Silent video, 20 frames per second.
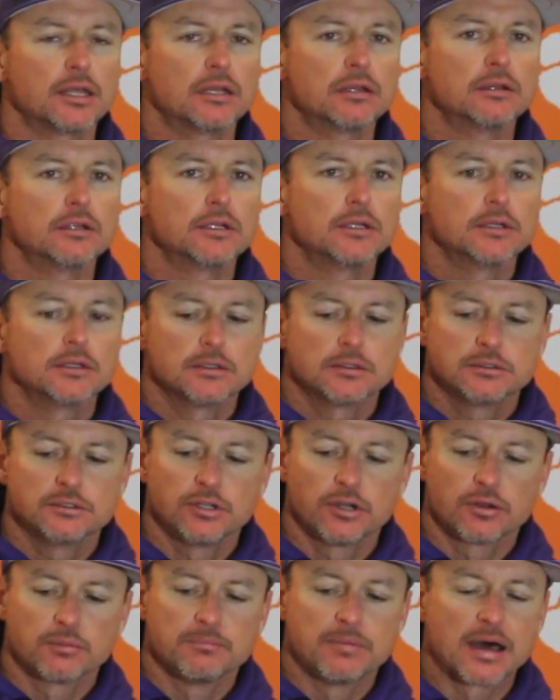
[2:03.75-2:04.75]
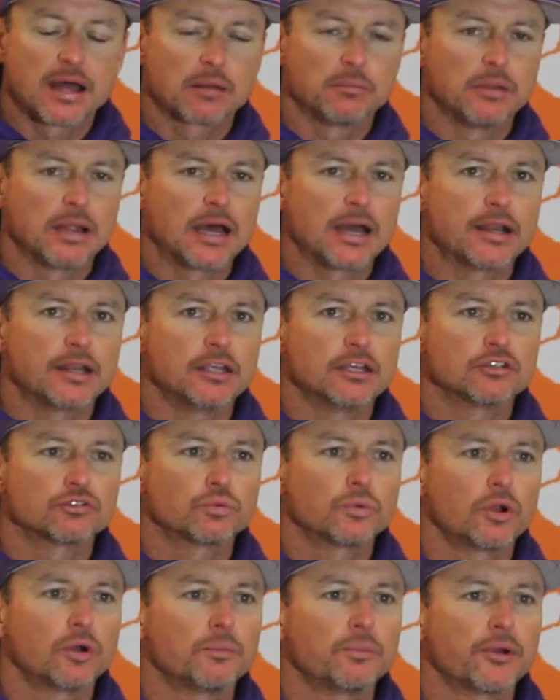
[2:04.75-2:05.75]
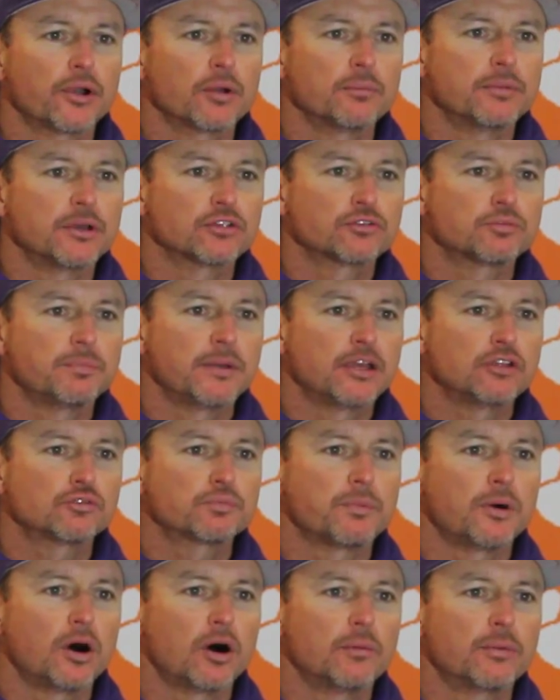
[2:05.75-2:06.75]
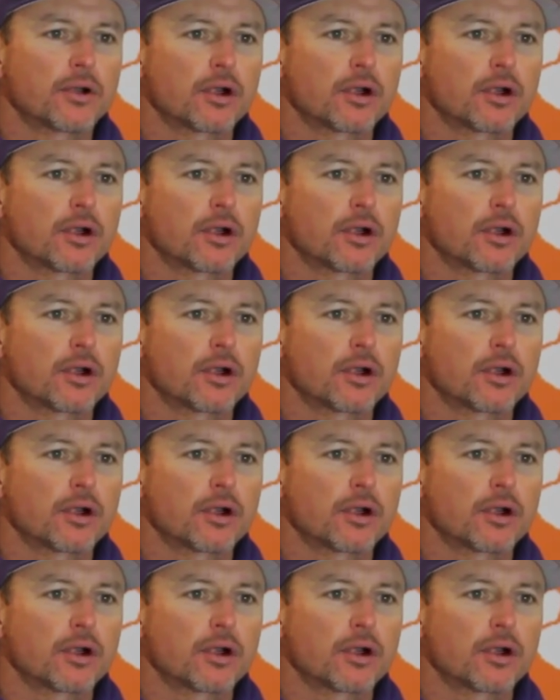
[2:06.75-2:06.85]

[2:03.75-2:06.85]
And the bottom line is we don't play our best baseball,